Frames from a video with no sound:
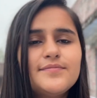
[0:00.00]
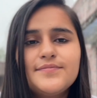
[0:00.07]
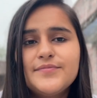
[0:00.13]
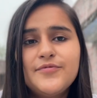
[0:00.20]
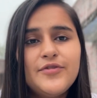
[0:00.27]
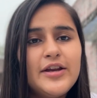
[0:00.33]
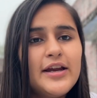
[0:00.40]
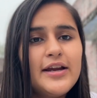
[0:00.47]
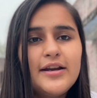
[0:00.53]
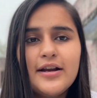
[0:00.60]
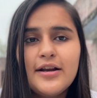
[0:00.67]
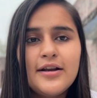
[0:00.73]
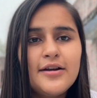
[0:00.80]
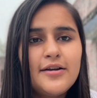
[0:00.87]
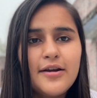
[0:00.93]
We
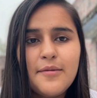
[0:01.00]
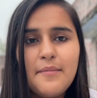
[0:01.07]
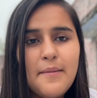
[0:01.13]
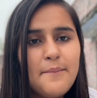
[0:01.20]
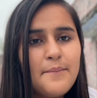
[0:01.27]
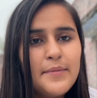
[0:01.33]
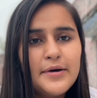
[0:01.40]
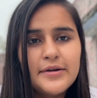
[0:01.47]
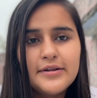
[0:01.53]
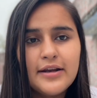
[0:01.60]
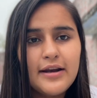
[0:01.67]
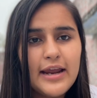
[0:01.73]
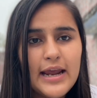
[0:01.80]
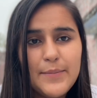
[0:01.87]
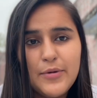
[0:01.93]
didn't remember the
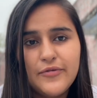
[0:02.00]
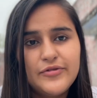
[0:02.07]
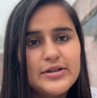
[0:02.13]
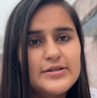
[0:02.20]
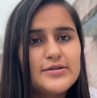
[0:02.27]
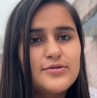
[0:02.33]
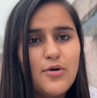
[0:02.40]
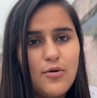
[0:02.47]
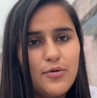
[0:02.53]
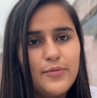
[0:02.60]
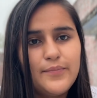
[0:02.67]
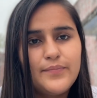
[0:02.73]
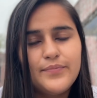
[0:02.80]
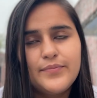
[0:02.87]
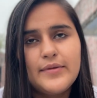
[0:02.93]
name of this song.
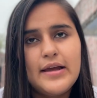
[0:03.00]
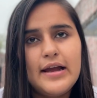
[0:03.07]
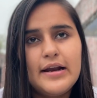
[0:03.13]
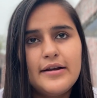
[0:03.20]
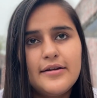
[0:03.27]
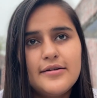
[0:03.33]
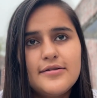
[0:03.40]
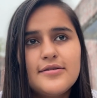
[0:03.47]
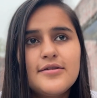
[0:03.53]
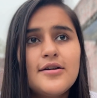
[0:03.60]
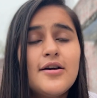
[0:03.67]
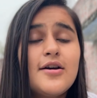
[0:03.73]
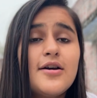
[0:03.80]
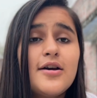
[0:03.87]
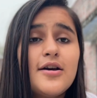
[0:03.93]
And
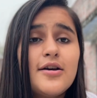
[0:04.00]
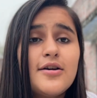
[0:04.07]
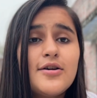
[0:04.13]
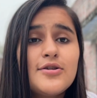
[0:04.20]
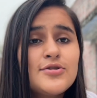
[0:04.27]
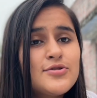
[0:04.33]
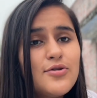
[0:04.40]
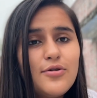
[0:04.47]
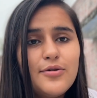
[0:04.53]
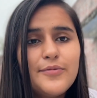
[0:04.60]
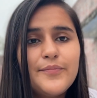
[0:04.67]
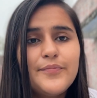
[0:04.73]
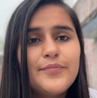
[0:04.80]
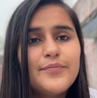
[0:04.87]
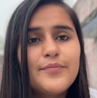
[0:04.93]
so,
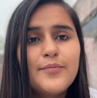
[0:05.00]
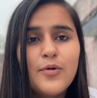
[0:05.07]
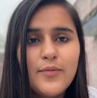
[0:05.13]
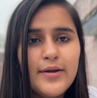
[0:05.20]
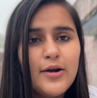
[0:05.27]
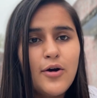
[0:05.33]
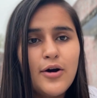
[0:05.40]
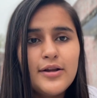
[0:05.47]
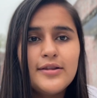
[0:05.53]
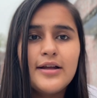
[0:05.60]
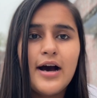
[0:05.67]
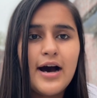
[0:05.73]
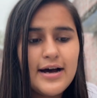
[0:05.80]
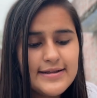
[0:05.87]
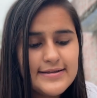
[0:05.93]
moving on,
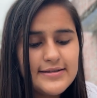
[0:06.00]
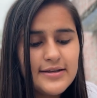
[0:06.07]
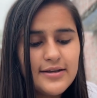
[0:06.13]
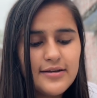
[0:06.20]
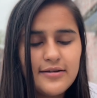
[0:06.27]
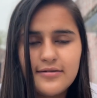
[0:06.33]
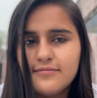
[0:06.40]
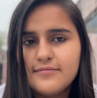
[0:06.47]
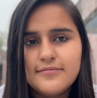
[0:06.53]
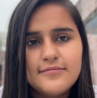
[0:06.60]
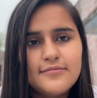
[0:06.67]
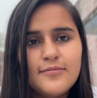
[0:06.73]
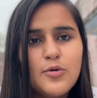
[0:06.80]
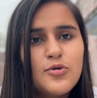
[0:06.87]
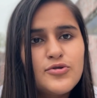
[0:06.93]
the answer
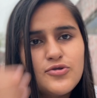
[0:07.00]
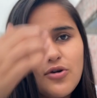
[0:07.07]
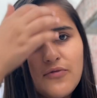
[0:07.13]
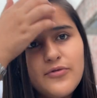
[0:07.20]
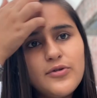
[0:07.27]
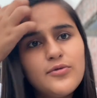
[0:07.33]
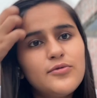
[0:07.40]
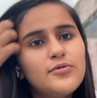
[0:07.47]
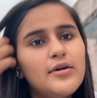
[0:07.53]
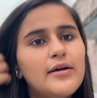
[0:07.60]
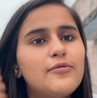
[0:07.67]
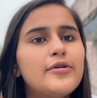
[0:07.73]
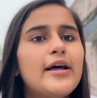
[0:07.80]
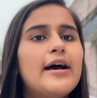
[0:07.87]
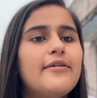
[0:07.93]
most of you
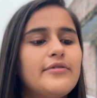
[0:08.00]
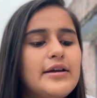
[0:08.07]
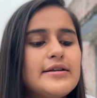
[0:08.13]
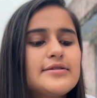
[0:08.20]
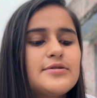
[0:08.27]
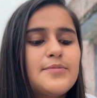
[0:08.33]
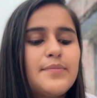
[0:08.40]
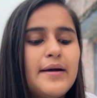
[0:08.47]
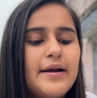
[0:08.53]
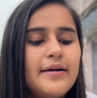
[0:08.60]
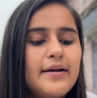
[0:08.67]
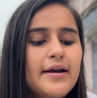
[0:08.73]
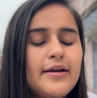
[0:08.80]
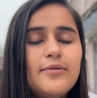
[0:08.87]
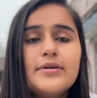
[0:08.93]
would have guessed by
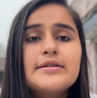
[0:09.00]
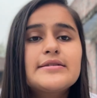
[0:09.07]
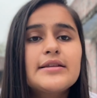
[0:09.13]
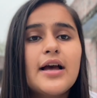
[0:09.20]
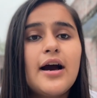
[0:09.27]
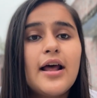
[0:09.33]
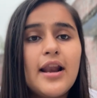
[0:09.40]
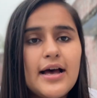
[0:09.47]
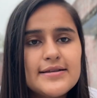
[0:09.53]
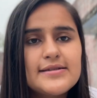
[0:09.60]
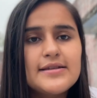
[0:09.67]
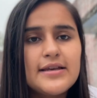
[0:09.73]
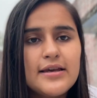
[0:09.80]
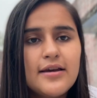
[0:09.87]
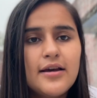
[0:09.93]
now is
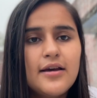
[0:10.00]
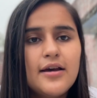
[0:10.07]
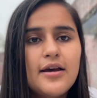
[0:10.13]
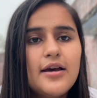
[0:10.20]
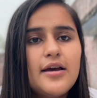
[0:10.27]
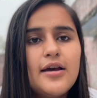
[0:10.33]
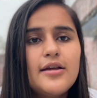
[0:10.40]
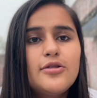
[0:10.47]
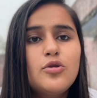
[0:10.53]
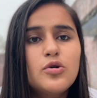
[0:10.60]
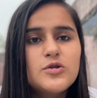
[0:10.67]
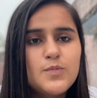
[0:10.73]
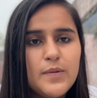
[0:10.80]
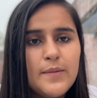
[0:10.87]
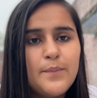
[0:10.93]
Khalasi.
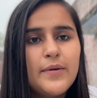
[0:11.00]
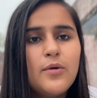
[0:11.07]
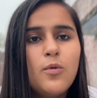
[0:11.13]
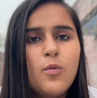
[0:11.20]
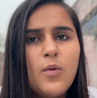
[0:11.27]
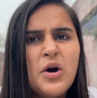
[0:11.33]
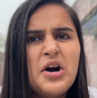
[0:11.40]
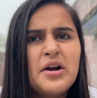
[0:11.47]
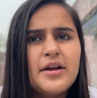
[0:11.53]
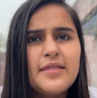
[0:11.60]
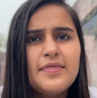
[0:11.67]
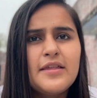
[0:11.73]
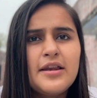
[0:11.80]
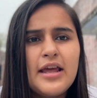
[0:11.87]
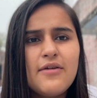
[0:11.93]
Those people who work
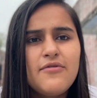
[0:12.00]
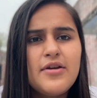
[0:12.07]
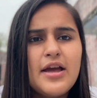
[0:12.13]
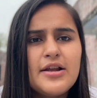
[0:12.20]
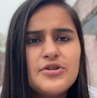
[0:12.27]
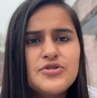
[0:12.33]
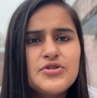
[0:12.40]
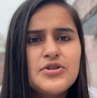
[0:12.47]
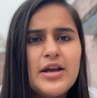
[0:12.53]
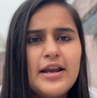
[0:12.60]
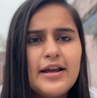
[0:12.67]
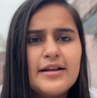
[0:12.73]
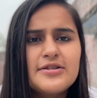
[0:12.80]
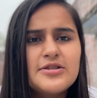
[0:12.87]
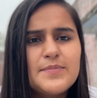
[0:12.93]
in the navy and
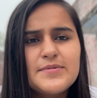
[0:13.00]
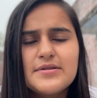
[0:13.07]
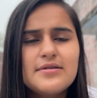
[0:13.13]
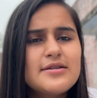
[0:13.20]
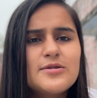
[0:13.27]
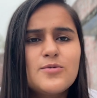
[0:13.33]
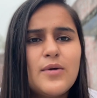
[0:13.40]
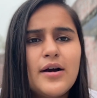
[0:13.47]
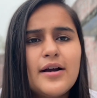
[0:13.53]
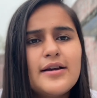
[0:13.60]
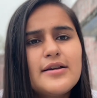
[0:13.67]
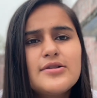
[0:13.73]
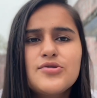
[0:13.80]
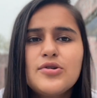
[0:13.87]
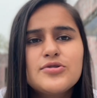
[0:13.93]
sailing and ships, this work
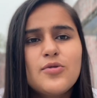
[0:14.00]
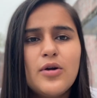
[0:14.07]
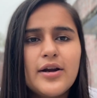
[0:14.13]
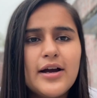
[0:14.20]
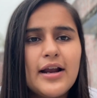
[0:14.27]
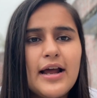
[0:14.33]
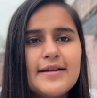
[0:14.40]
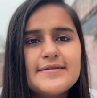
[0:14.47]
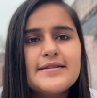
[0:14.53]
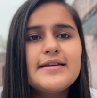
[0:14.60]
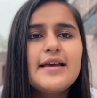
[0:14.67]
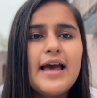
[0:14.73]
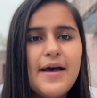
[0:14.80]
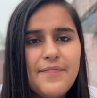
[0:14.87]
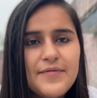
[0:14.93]
is also called Khalasi,
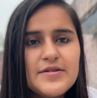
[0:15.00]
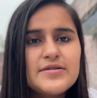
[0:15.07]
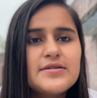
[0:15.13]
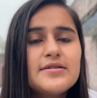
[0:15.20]
and this